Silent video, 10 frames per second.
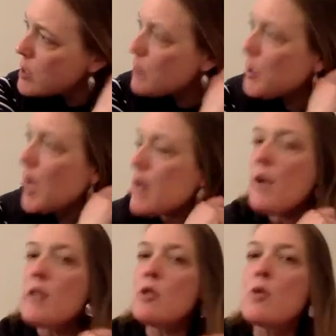apply to
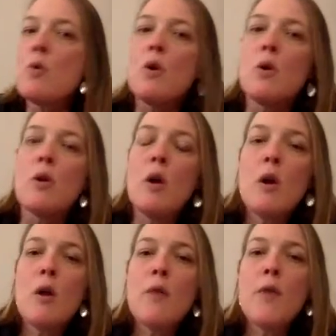vet school,
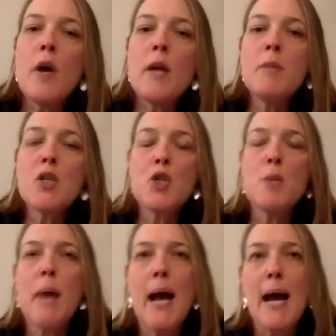the admission
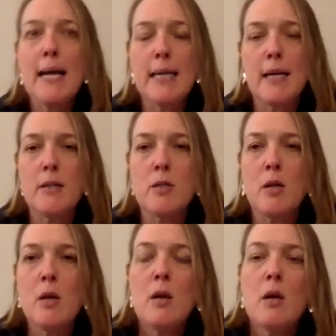packet
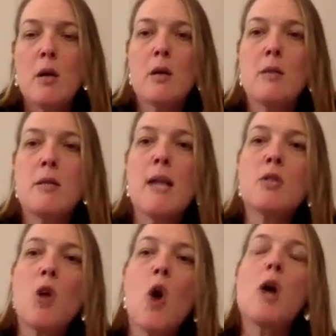contains
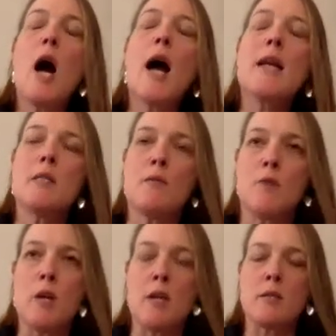all kinds of
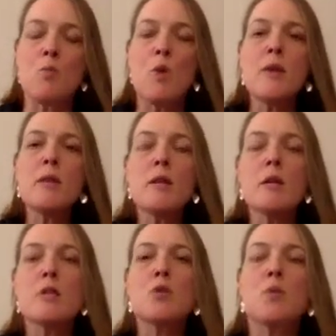things. And one thing that
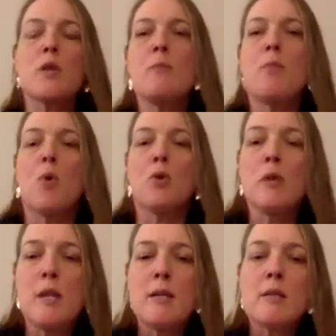is really
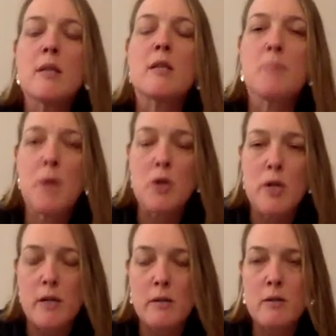important is
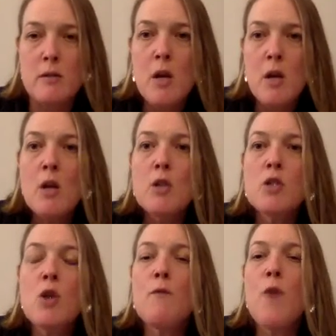experience.
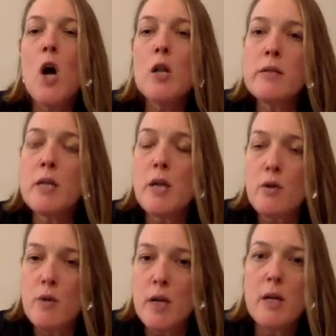So
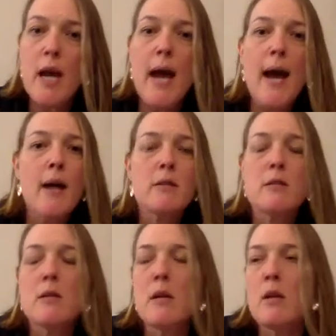volunteering at
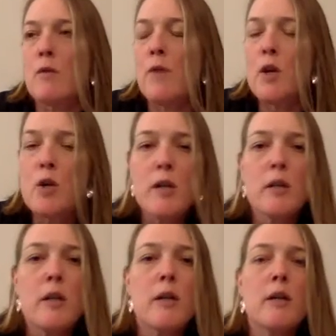either veterinary
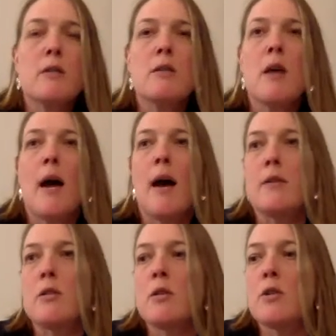clinics,
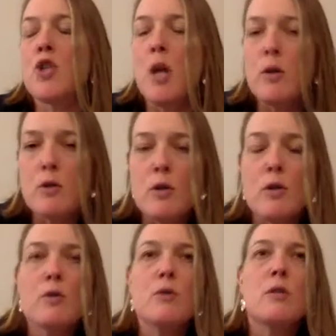at
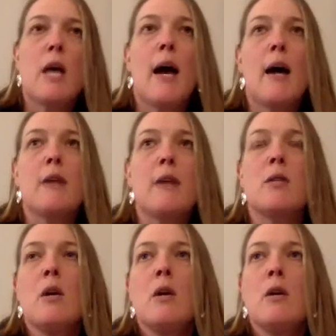shelters, at,
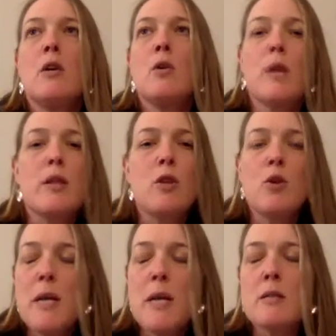like the
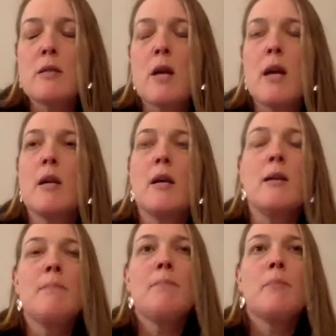Humane
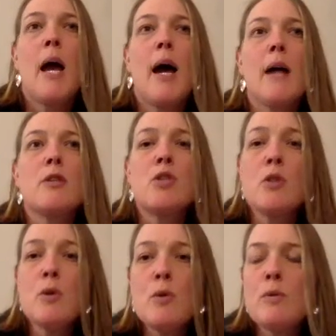Society, at
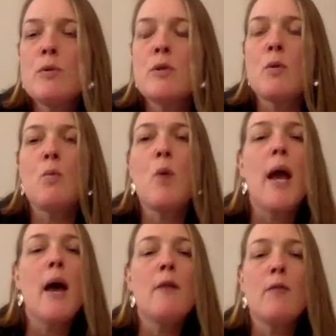zoos,
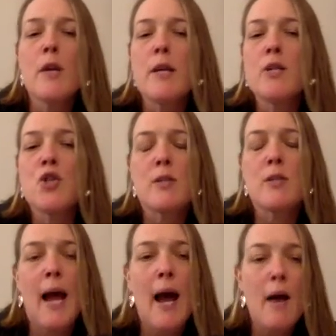whatever it is, just
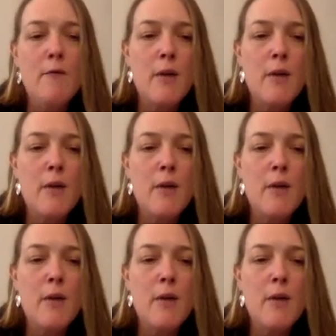having